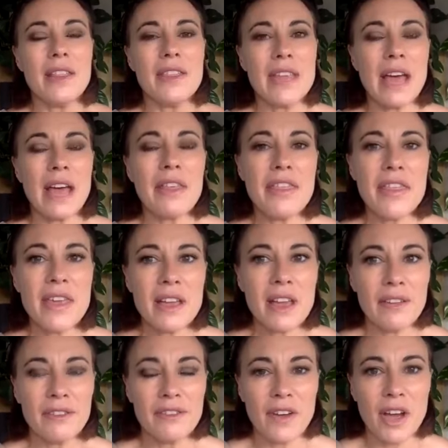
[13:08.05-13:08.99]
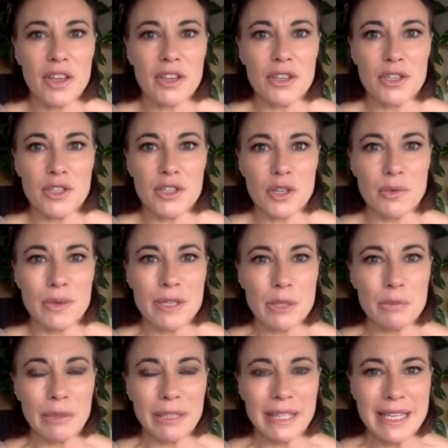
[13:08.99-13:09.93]
The other thing I invite you to do
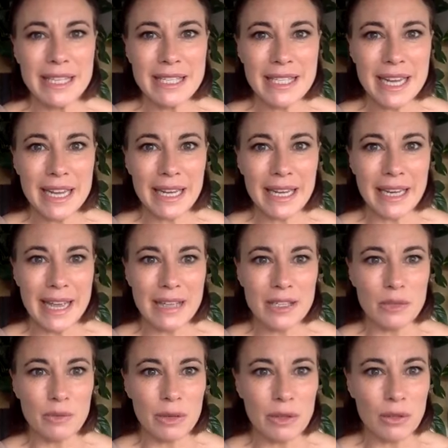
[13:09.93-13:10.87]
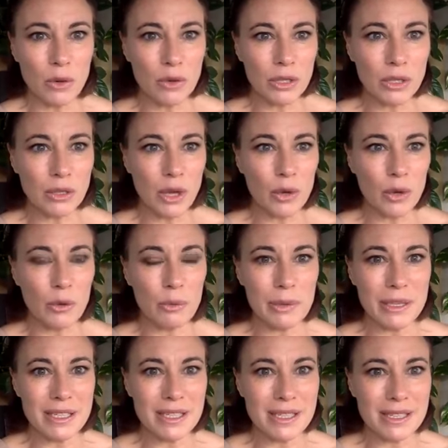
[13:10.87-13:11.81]
is please stay connected with all the local
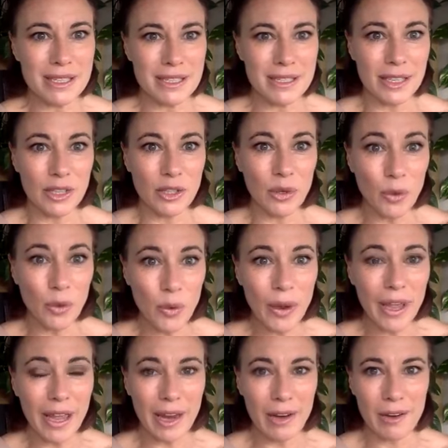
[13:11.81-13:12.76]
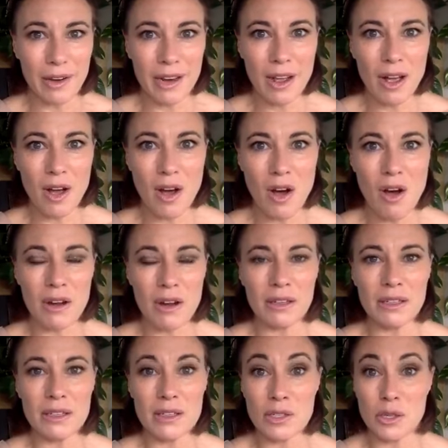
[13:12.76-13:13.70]
businesses in your area
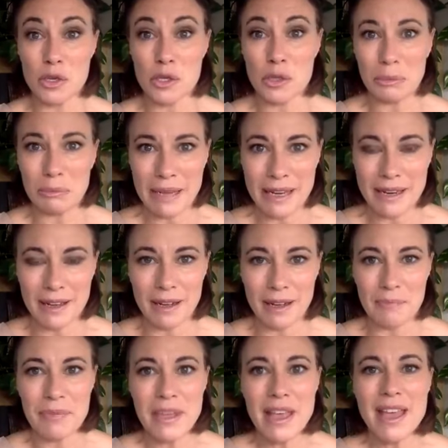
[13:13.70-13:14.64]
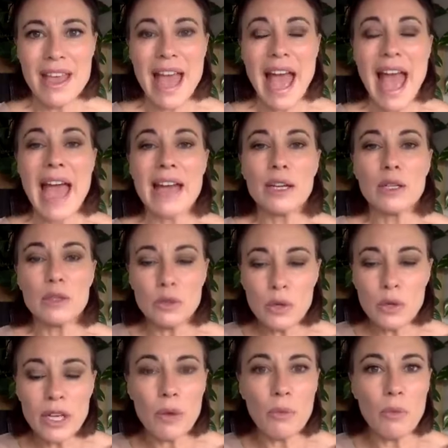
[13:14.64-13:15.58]
on social media and
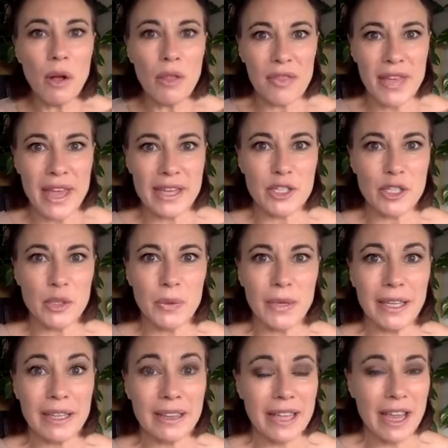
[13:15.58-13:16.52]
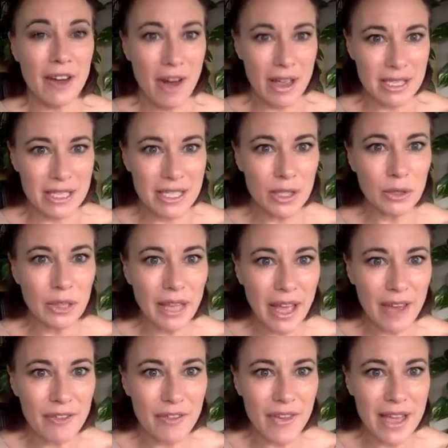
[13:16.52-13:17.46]
look at what they're doing. There are still
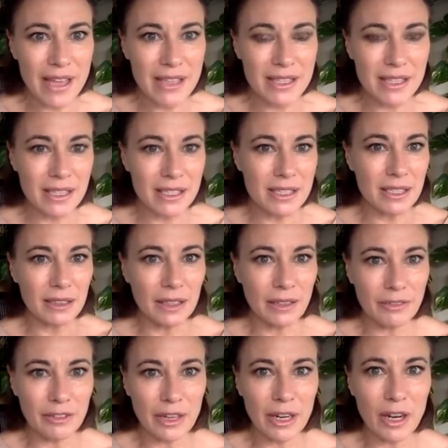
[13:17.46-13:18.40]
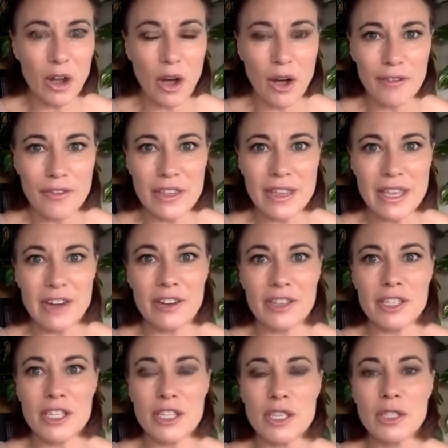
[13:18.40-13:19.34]
cafes that are delivering coffee,
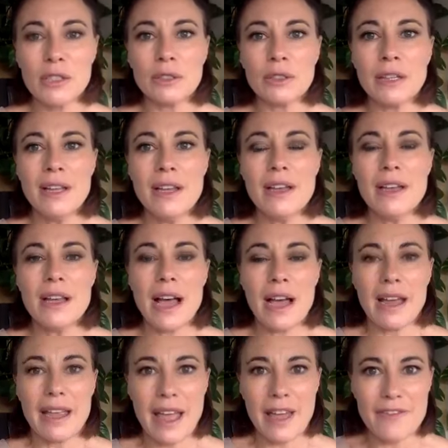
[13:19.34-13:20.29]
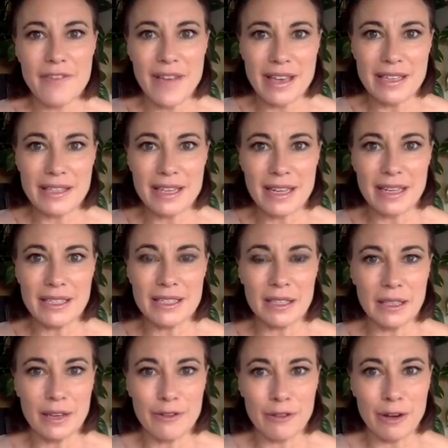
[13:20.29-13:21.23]
there are still uh, cafes that are
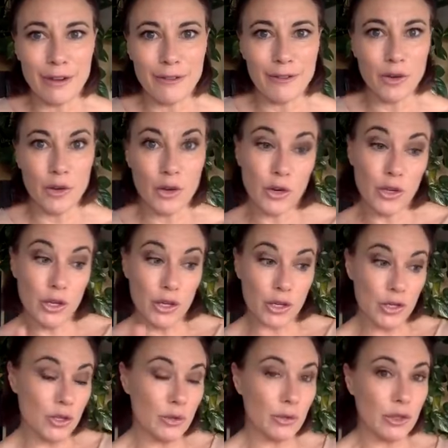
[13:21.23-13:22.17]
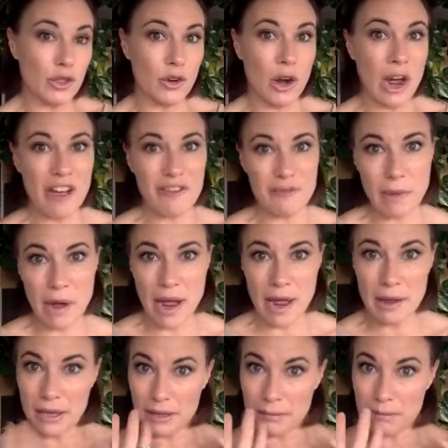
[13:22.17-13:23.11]
delivering food, or you can do a drive
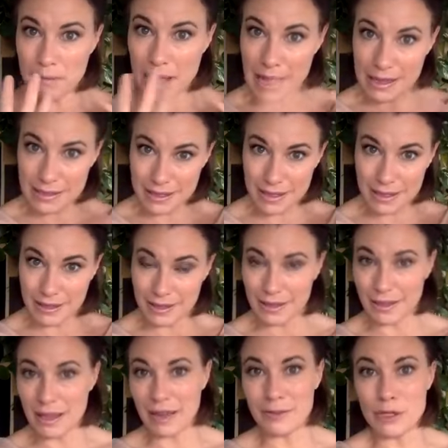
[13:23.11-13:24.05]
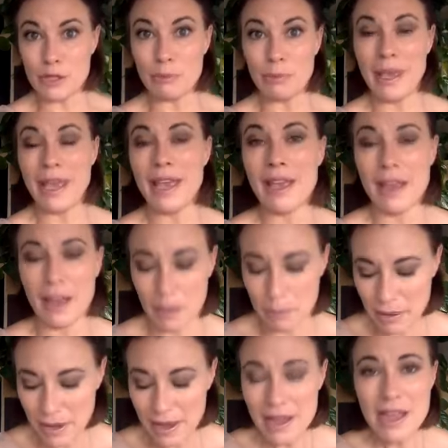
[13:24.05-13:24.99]
by mask, gloves pickup.